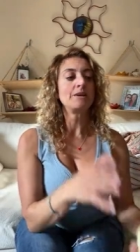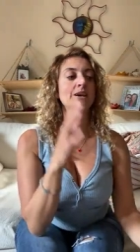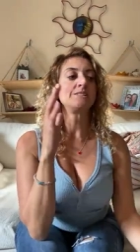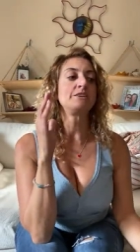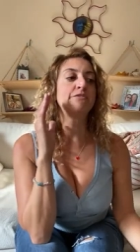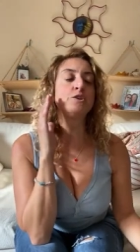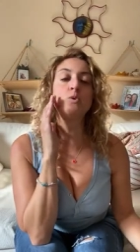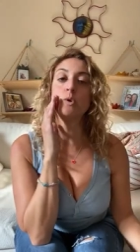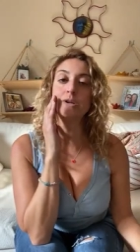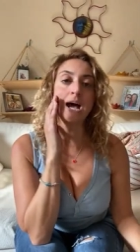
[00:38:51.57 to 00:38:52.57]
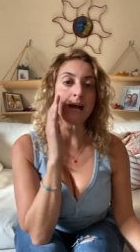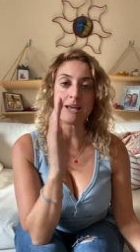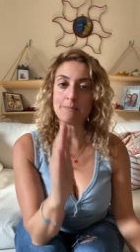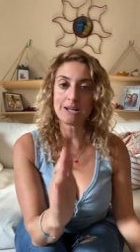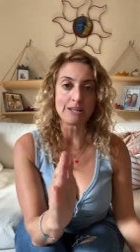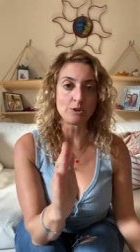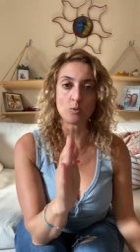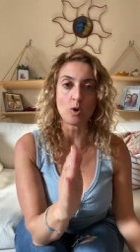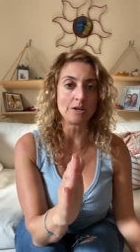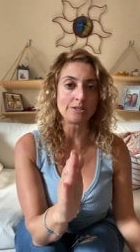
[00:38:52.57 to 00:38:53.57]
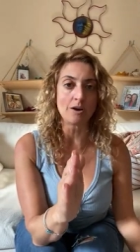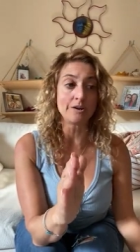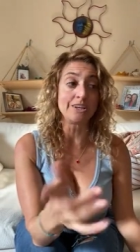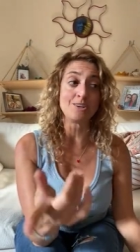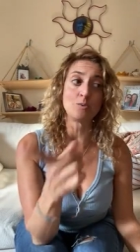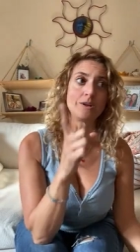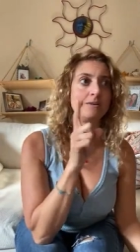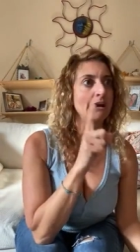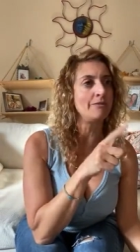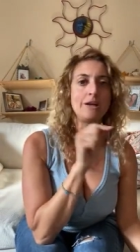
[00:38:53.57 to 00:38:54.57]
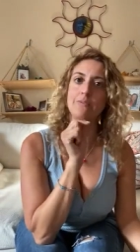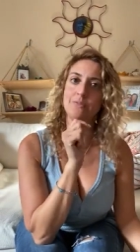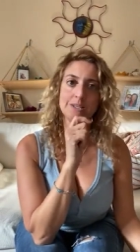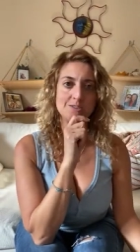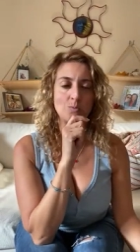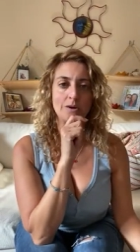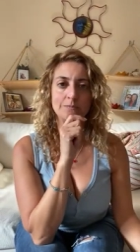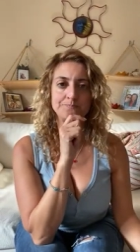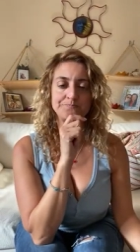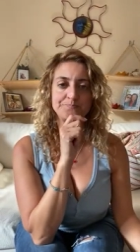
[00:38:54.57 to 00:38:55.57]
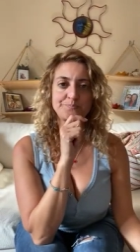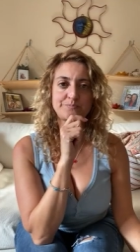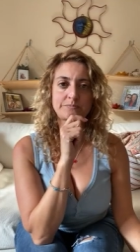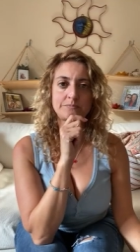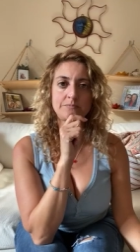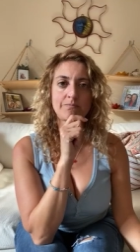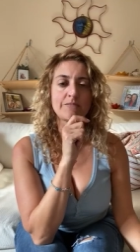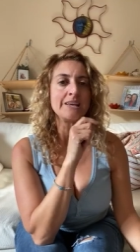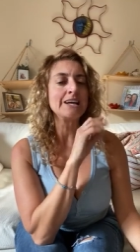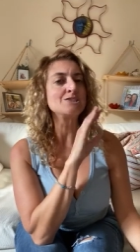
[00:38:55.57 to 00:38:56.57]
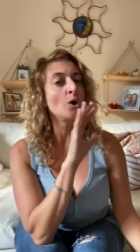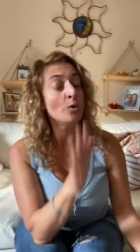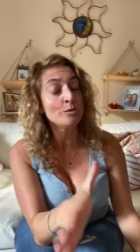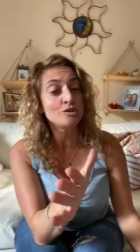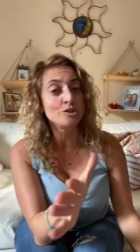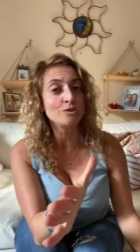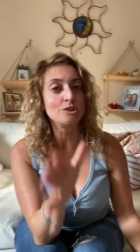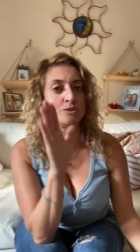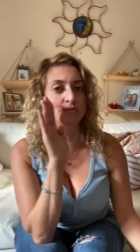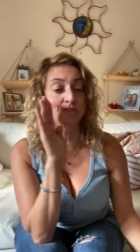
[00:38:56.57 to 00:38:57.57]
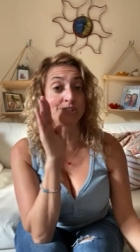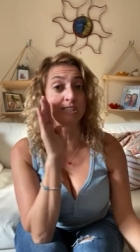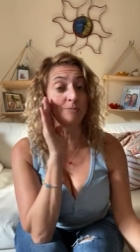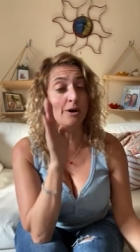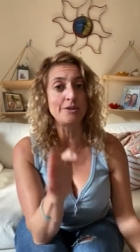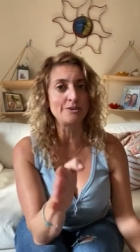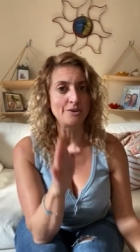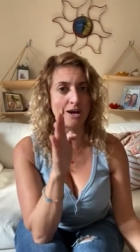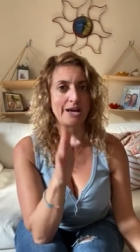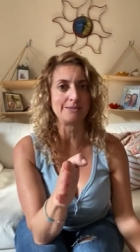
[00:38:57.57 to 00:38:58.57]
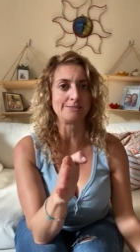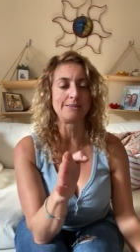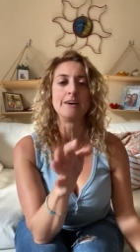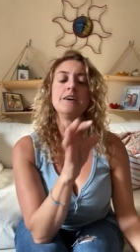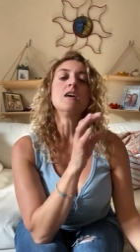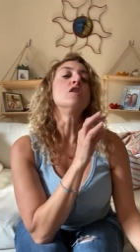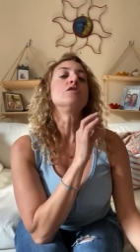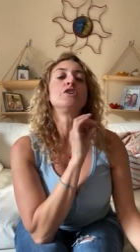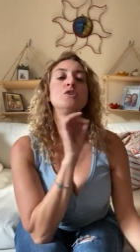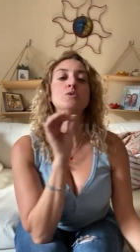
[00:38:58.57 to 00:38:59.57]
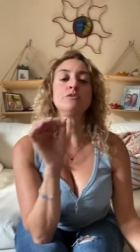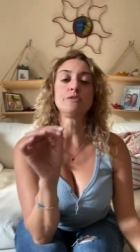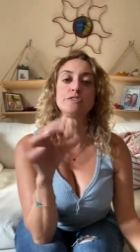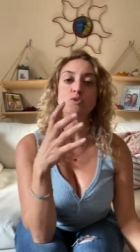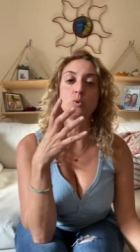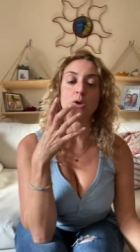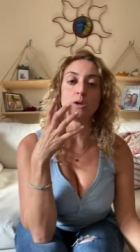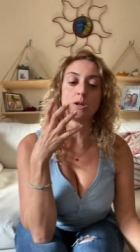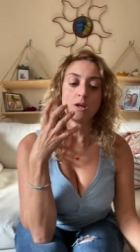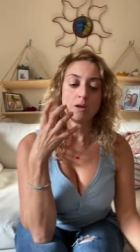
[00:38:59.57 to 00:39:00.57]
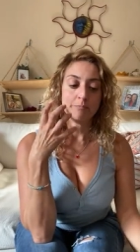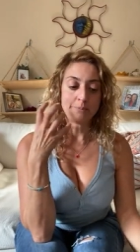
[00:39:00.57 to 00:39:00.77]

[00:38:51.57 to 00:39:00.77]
Because if you were not aiming at the wrong target, you would have never hit this one. And I told you, the universe is smarter than your ass. The universe will